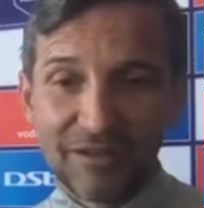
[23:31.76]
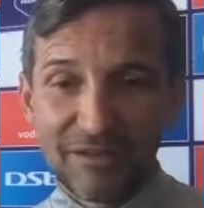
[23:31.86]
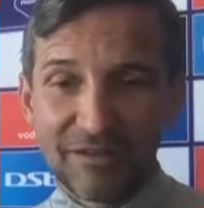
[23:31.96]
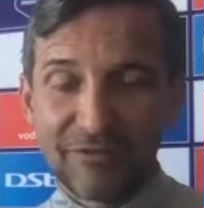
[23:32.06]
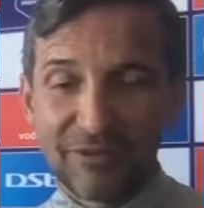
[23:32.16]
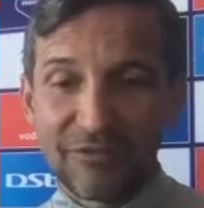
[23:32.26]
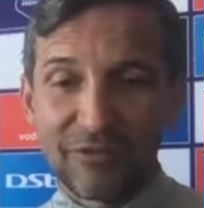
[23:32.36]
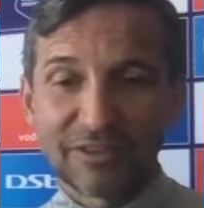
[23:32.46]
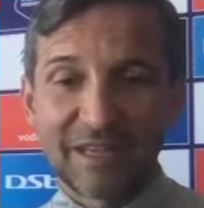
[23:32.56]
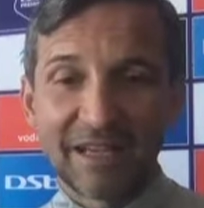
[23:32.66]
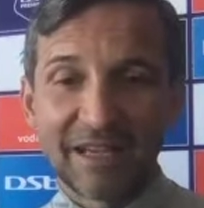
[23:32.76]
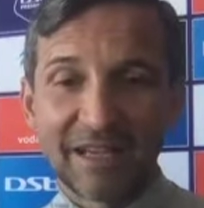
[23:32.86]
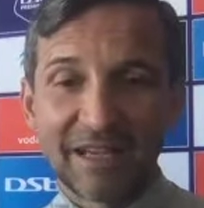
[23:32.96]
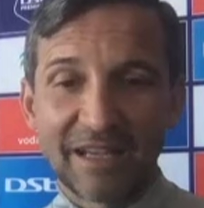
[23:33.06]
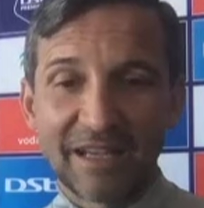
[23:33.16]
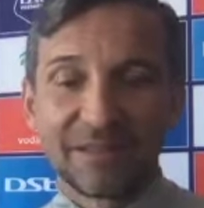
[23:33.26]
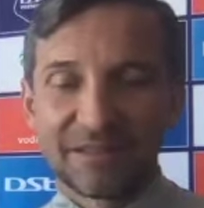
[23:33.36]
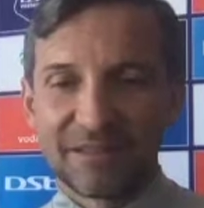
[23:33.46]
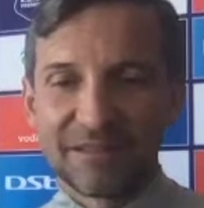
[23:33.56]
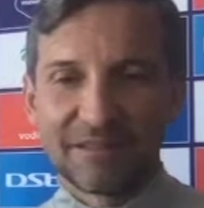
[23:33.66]
uh, for the for thanks
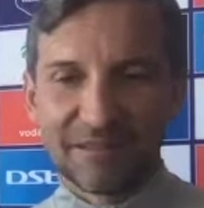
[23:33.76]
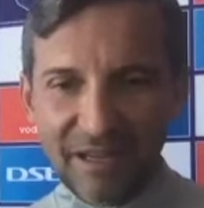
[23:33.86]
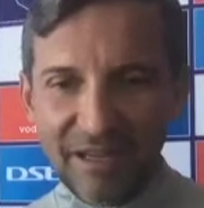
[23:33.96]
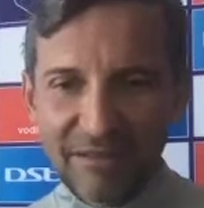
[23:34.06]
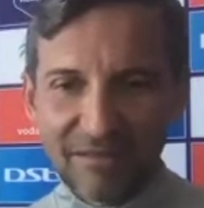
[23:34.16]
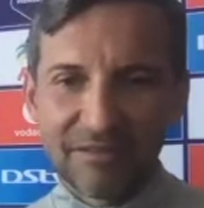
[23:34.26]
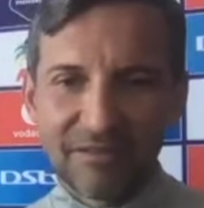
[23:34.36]
then they